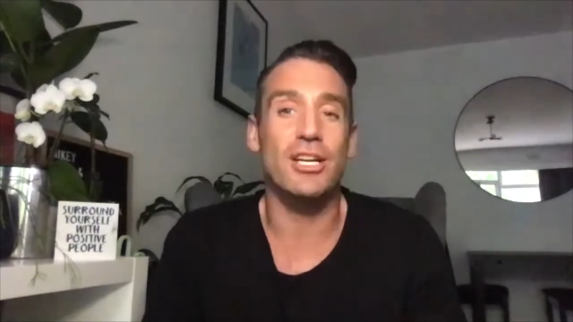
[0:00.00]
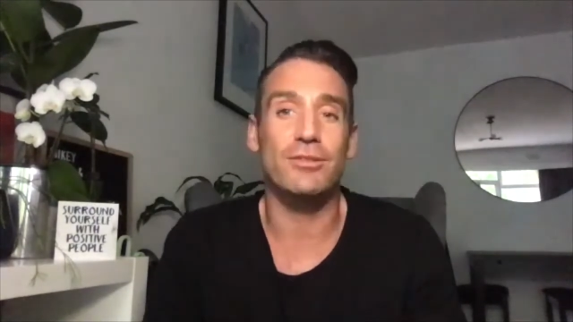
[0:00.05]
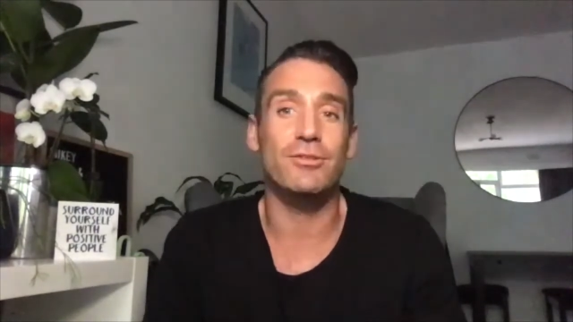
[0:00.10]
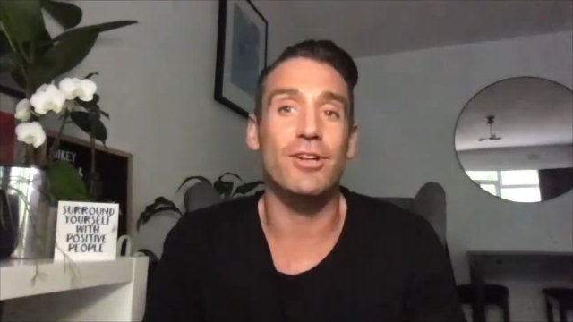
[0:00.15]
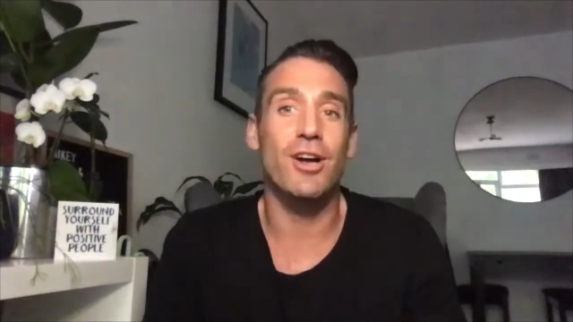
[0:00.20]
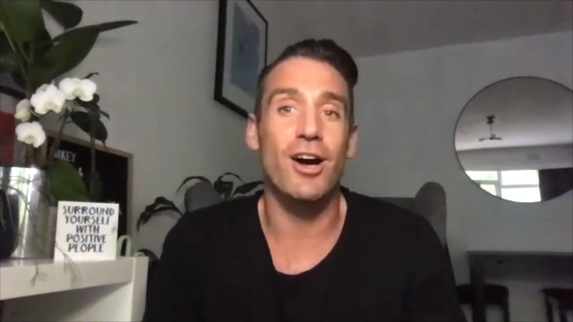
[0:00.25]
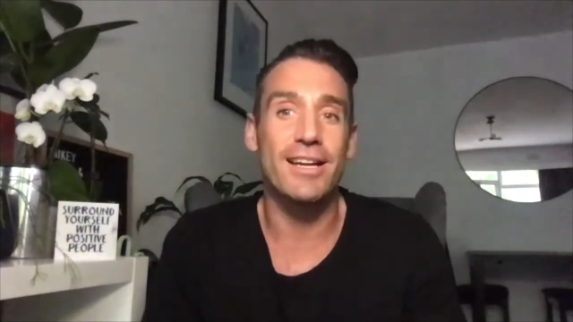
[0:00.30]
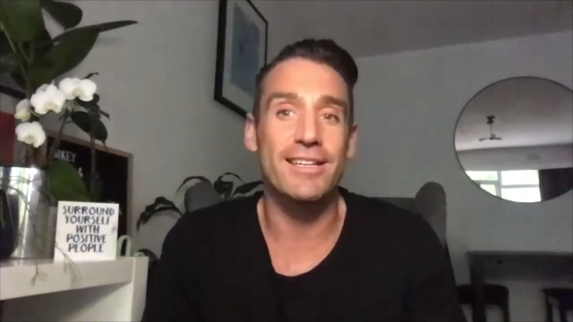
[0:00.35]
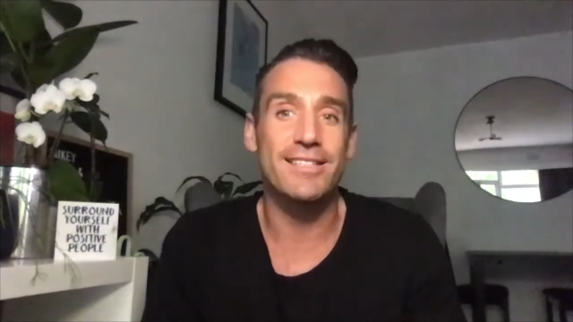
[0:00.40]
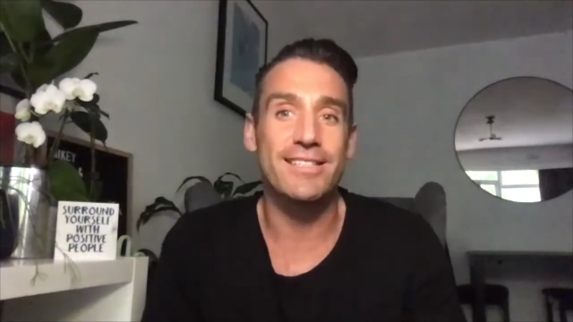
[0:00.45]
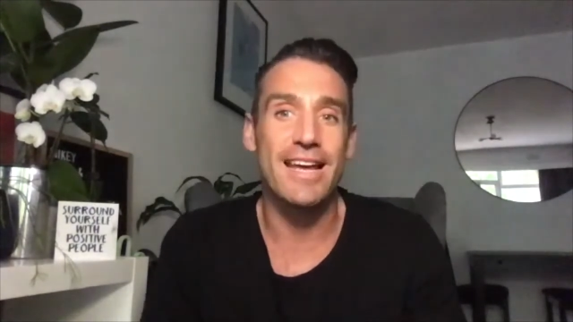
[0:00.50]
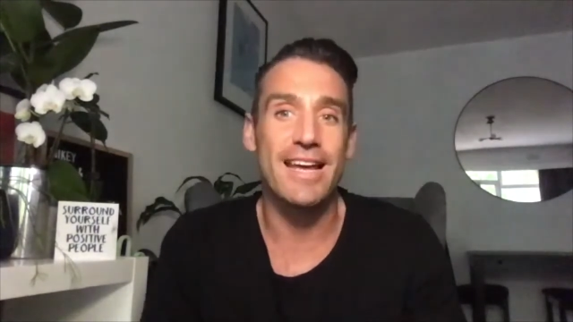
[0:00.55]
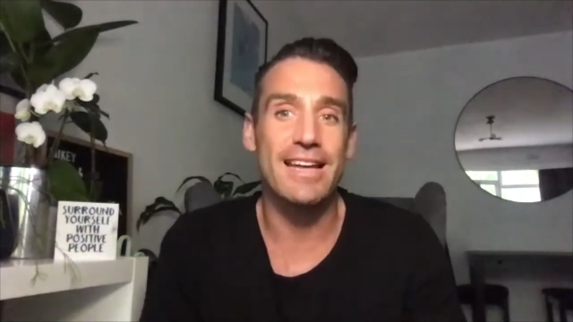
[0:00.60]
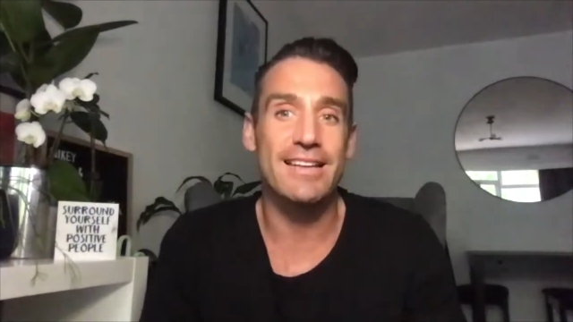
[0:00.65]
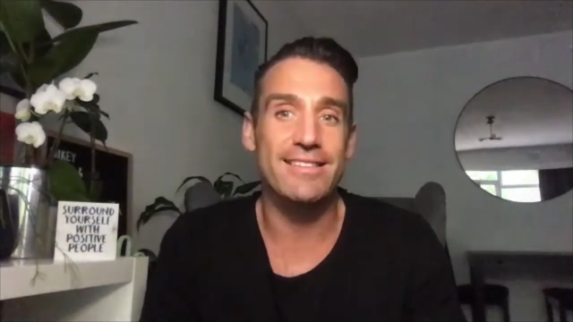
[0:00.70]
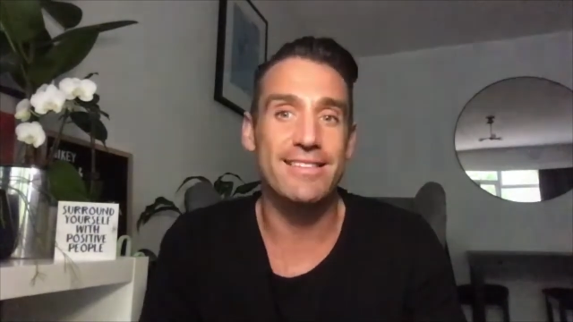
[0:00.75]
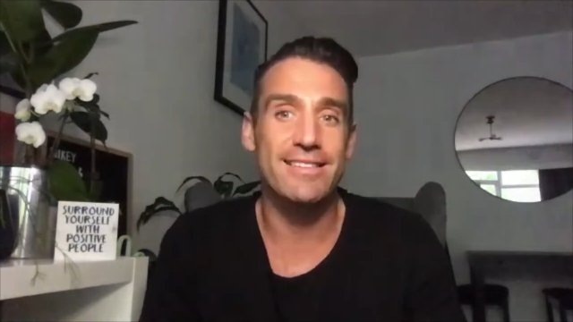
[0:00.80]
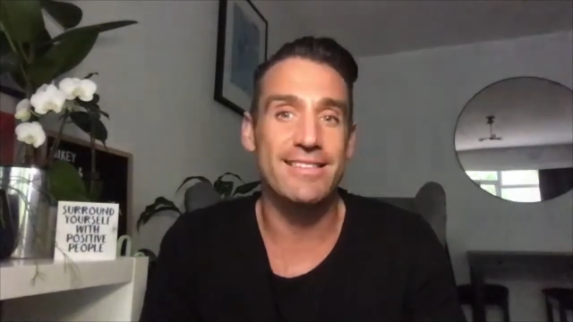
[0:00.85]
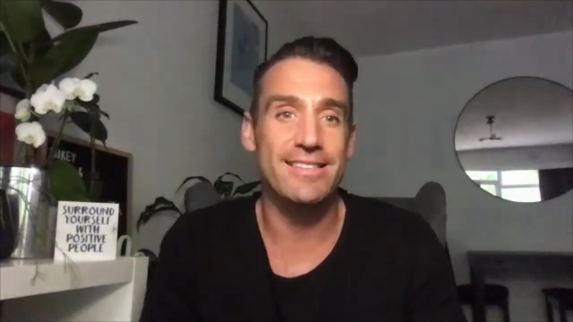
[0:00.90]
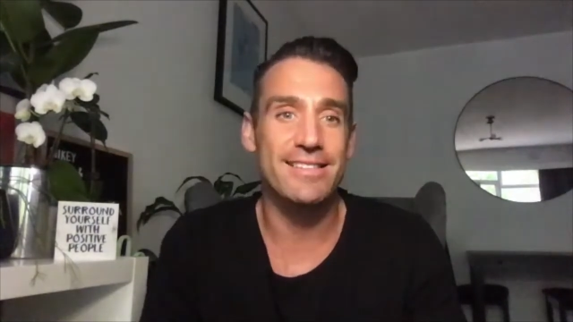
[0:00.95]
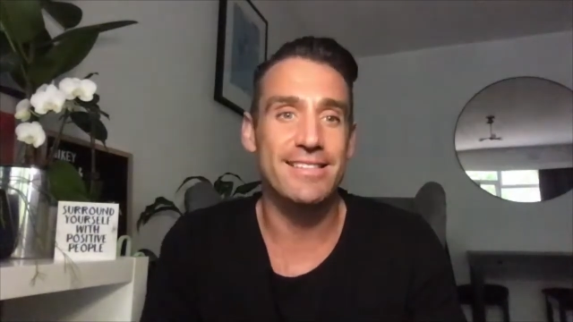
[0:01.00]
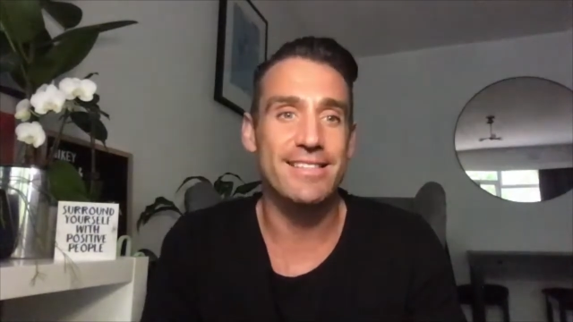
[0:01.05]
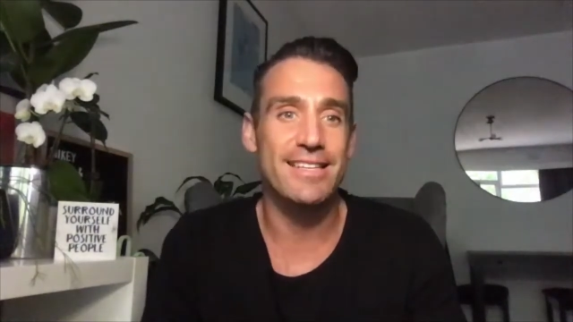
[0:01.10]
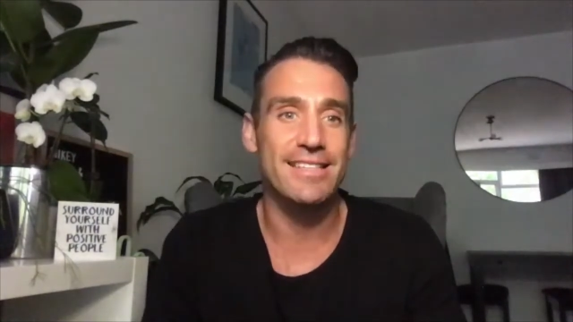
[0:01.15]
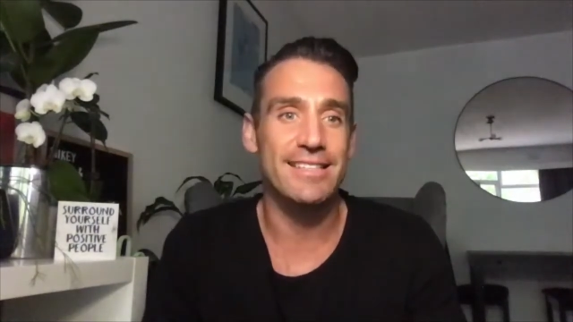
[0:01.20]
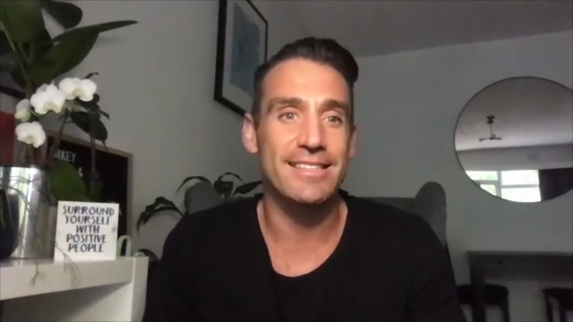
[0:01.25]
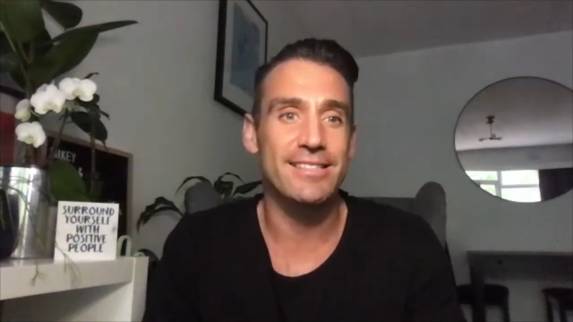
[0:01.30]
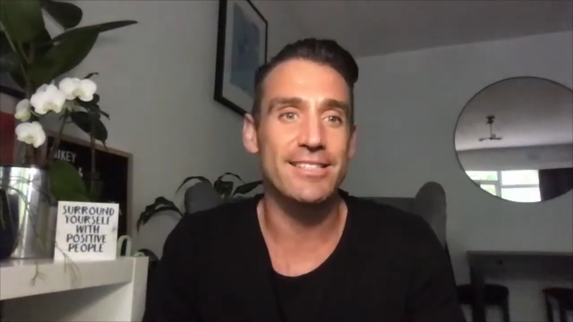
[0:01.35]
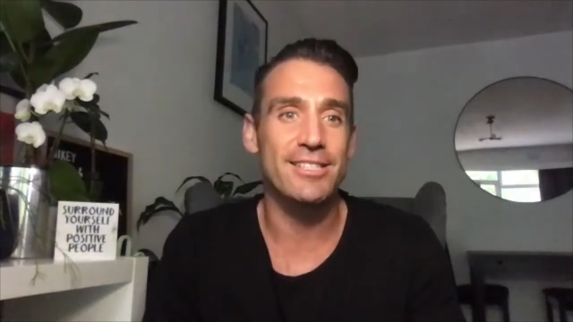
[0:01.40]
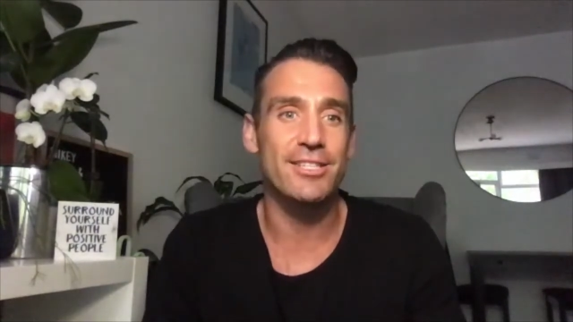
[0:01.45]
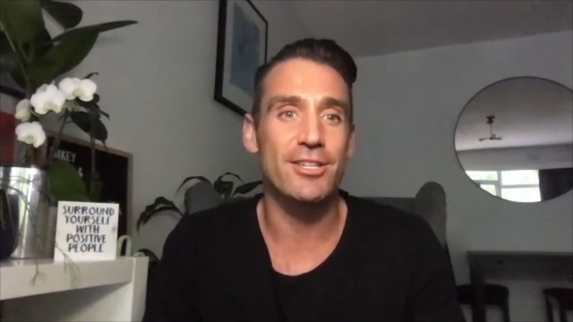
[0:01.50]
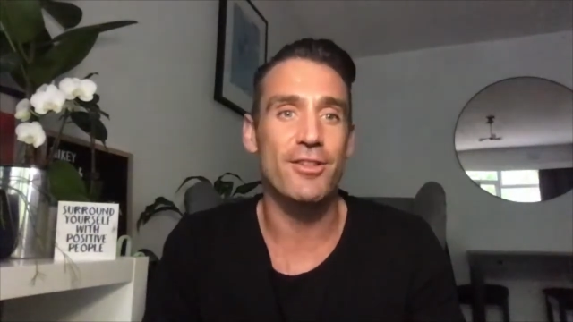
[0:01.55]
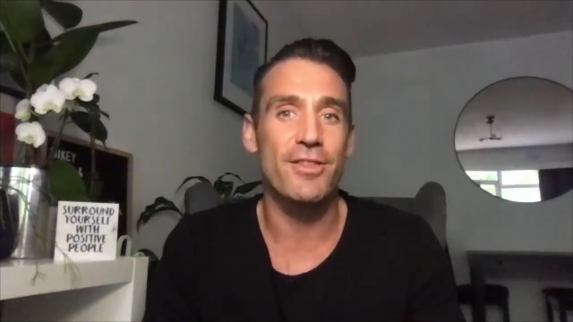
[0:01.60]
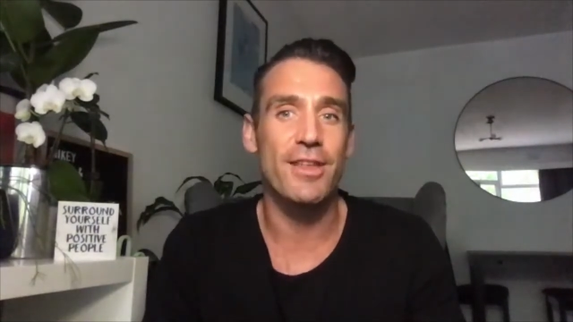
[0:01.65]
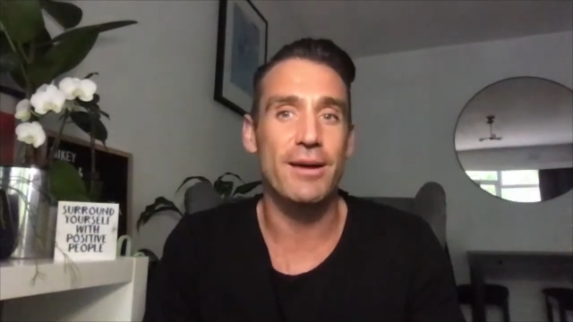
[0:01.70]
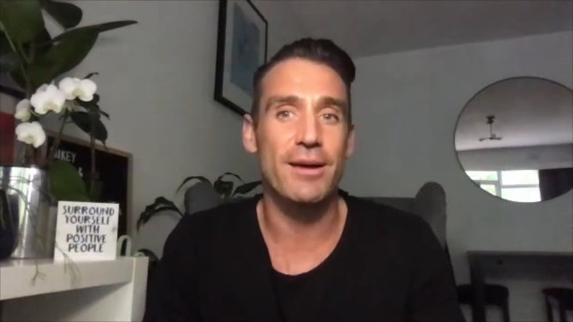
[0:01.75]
9 dances, and you know,